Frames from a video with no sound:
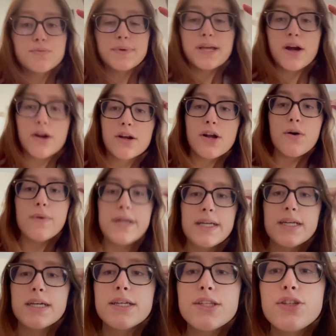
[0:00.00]
We are
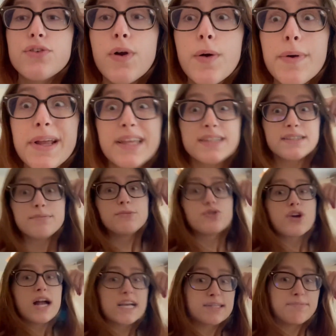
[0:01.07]
going to go and get some
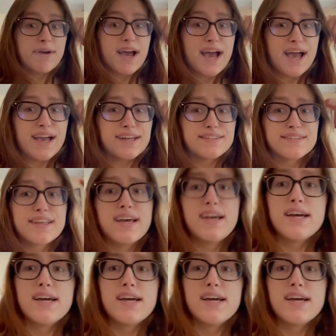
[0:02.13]
trash bags